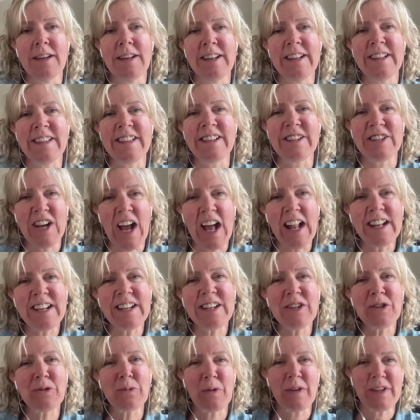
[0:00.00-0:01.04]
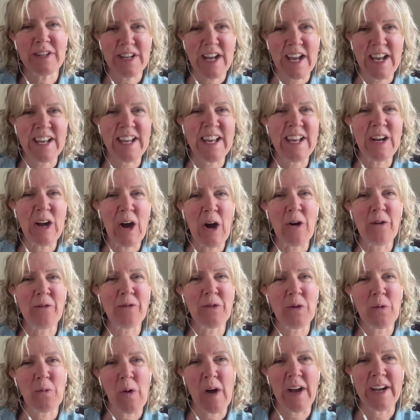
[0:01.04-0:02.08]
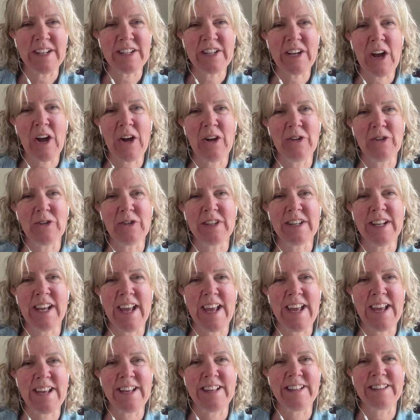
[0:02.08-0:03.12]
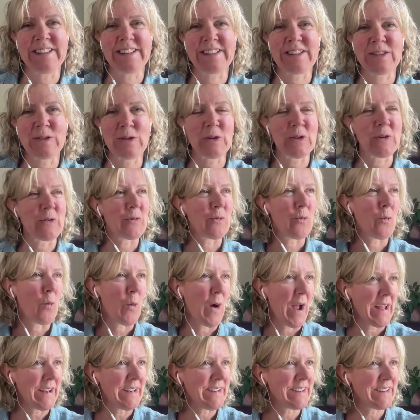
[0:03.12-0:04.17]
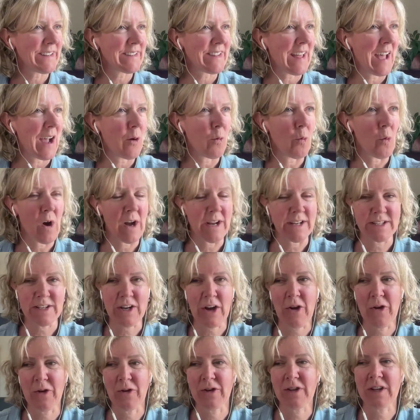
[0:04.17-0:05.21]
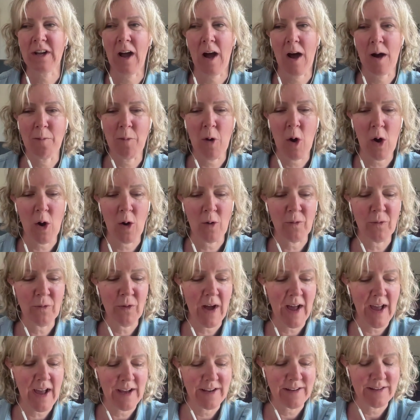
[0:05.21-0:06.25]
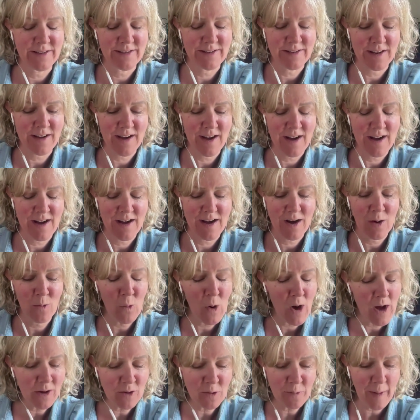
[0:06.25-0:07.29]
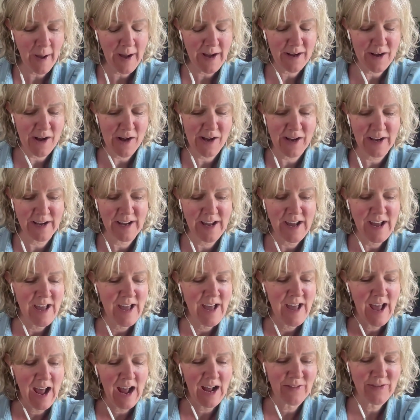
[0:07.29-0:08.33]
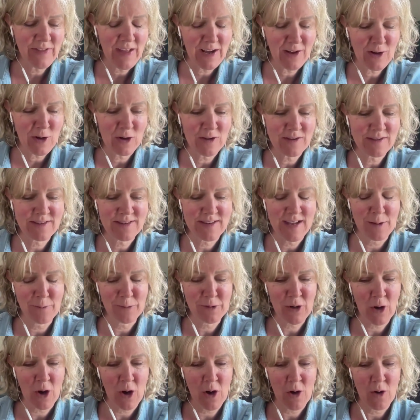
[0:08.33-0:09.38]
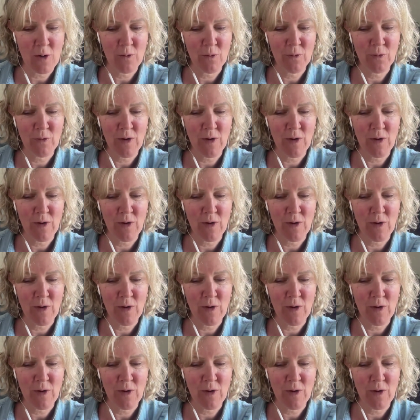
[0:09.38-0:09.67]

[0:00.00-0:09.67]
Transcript: The challenge with taking off the white coat is sort of, when does that white coat come off? And a while back, I had that concept of